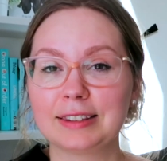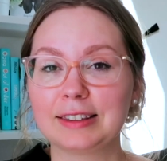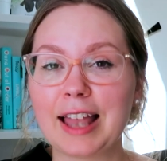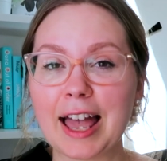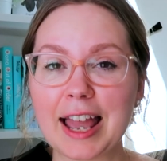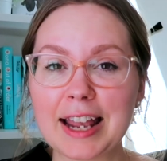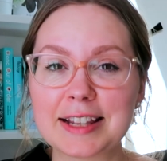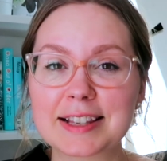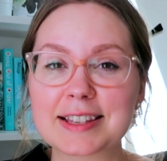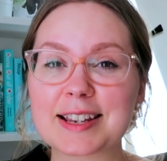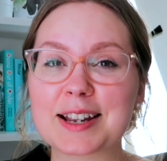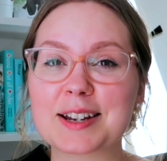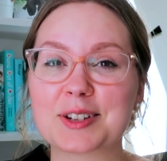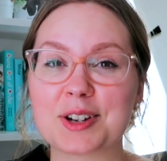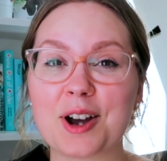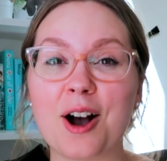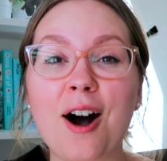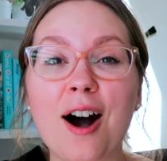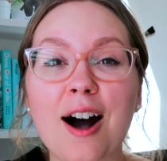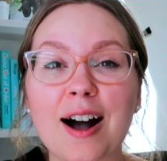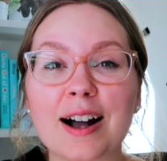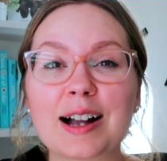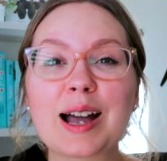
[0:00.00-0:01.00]
Let's
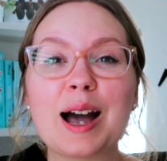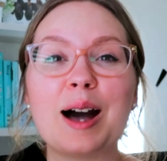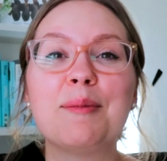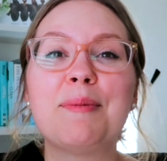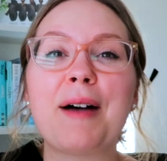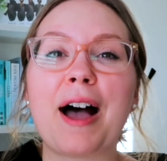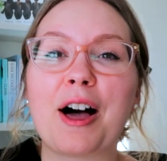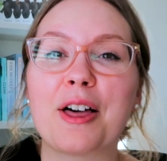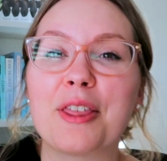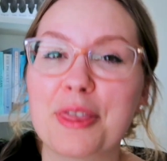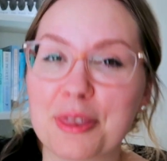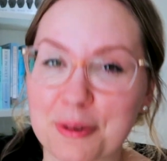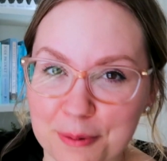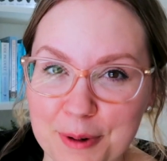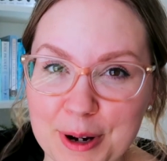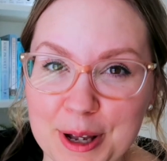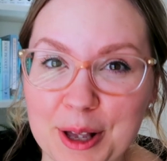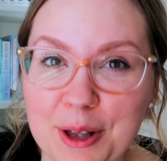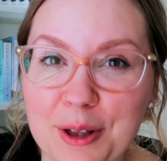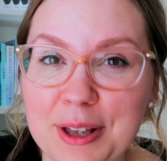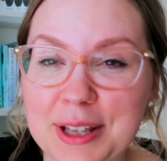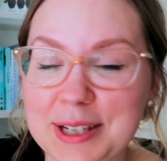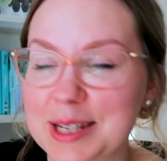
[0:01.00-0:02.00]
talk about
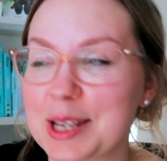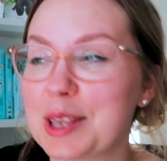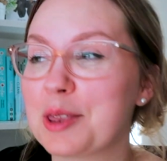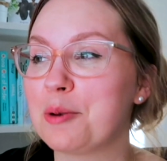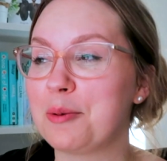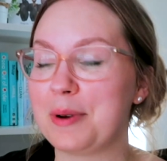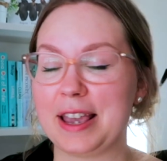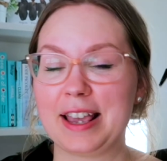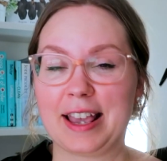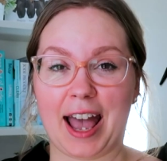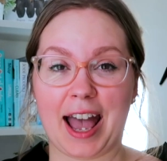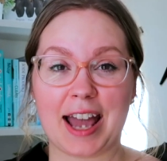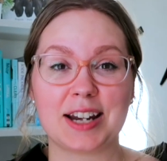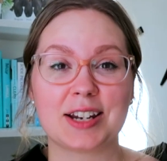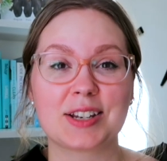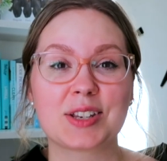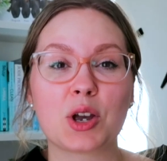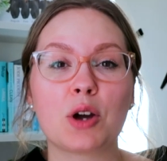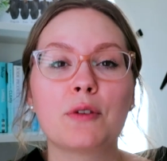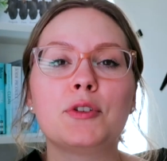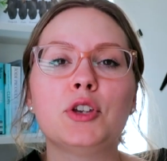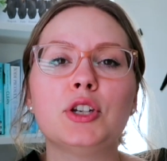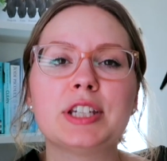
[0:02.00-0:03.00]
Thrill to the Weekend.
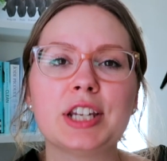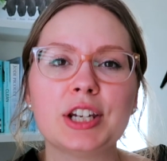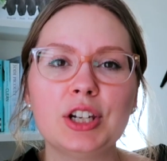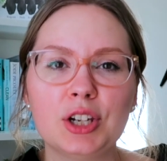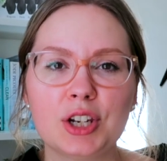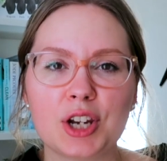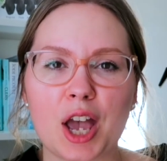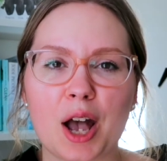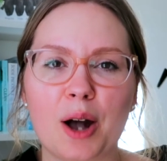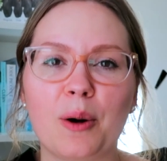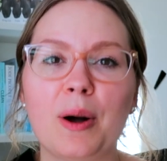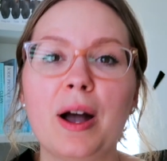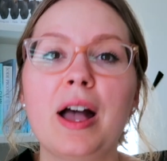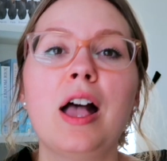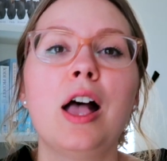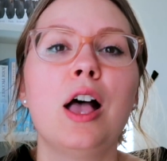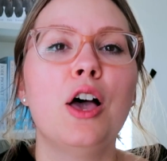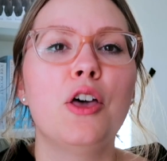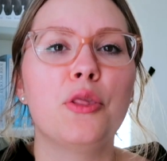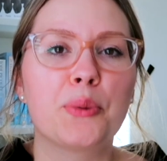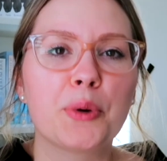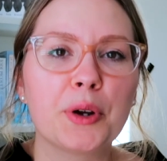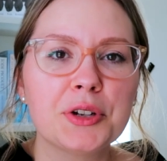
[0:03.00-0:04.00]
So if you didn't know,
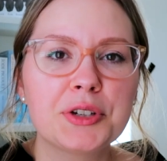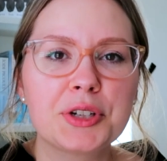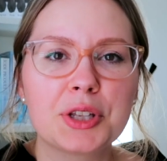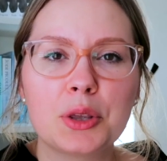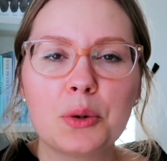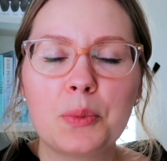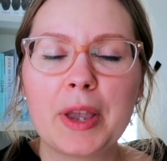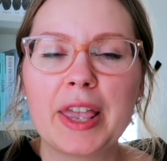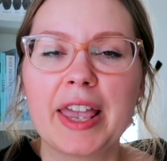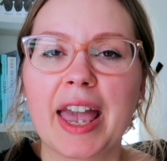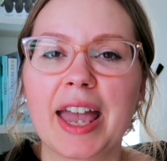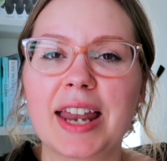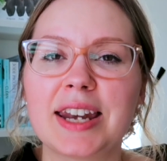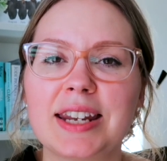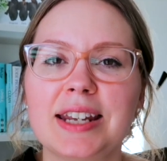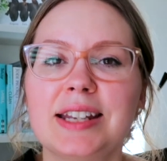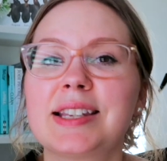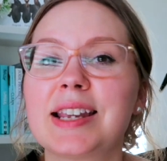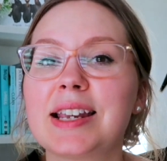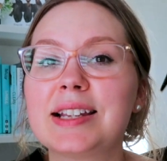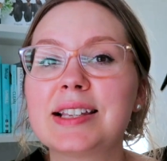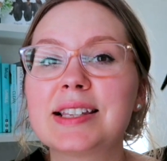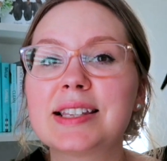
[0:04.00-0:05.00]
Thrill to the Weekend
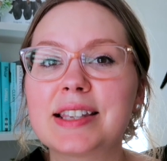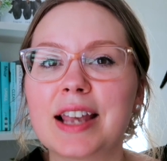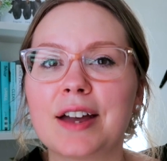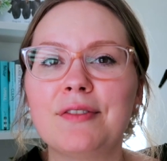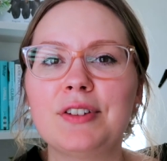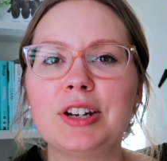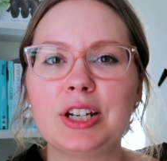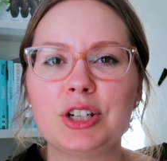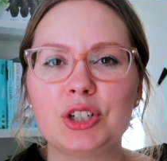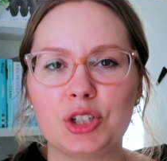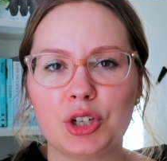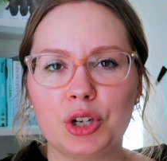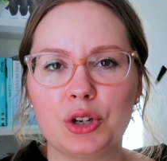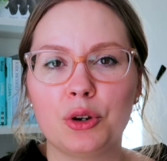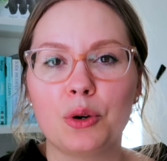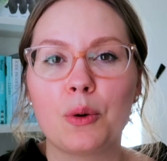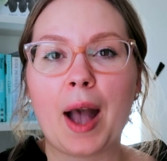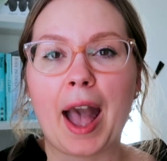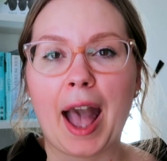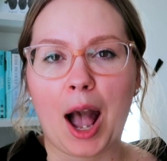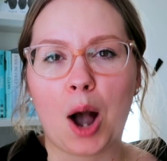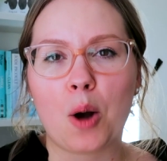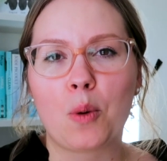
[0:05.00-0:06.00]
is a
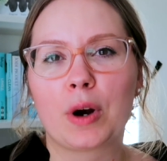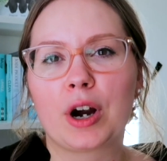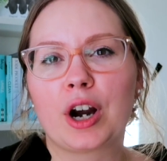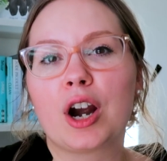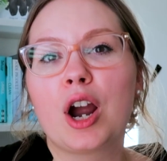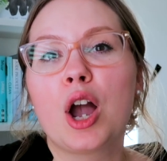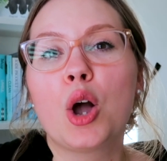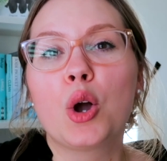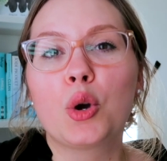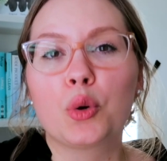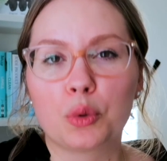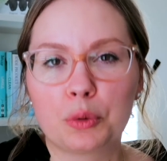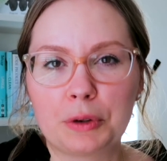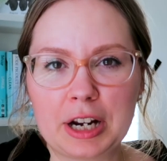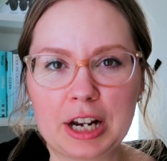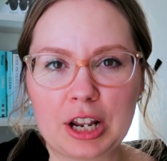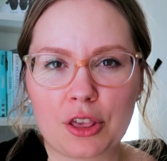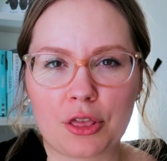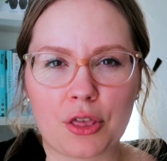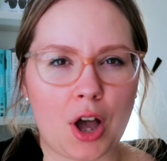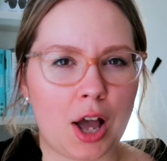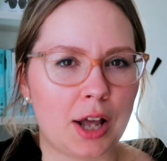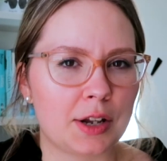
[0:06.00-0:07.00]
72 hour
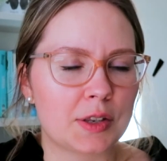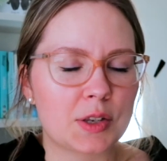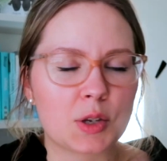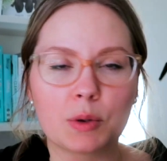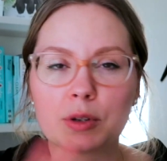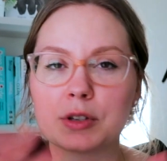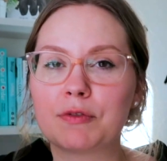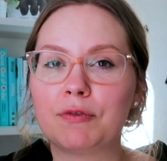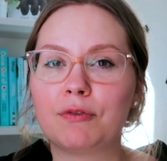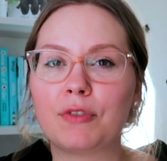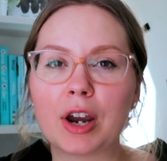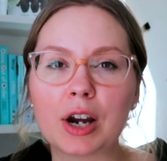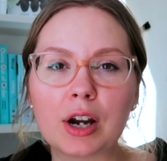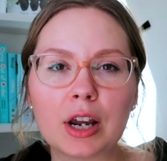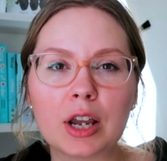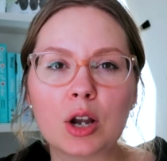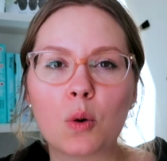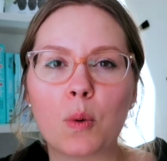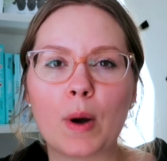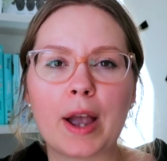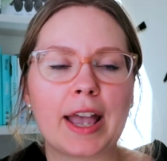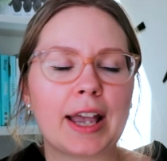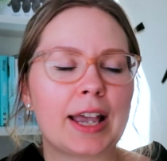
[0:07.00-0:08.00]
readathon. So it's very
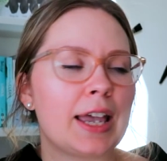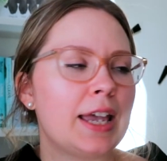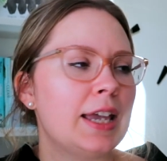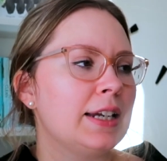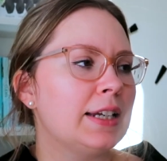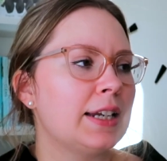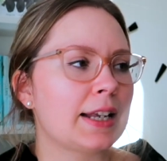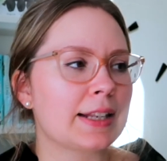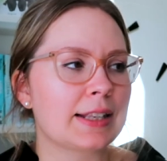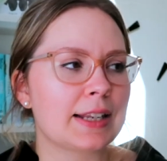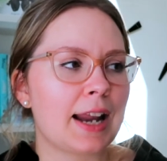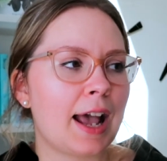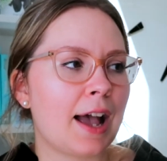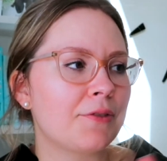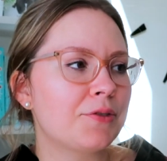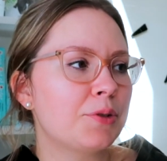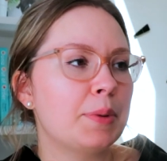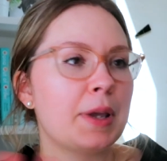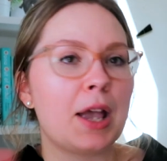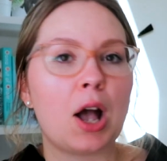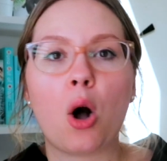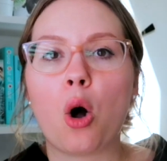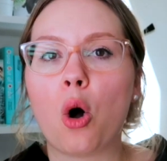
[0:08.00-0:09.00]
quick. It doesn't have
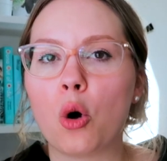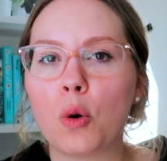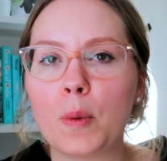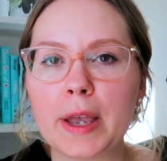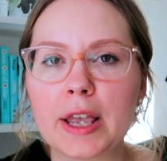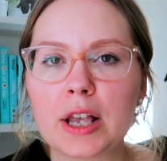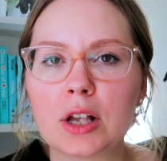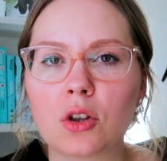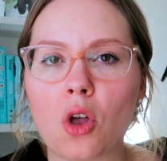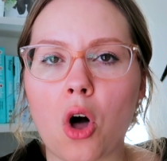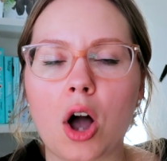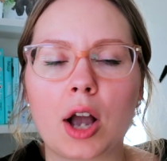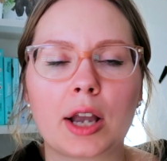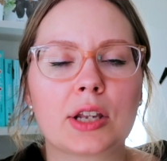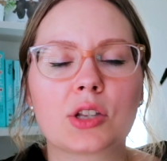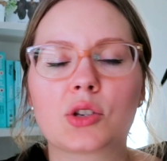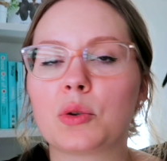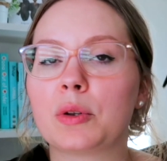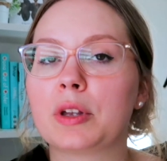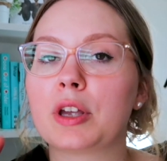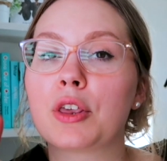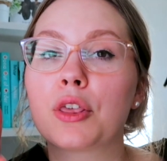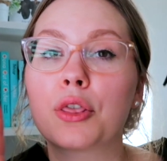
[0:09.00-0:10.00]
to be a whole week long.
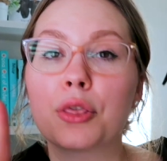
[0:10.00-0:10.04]
It's only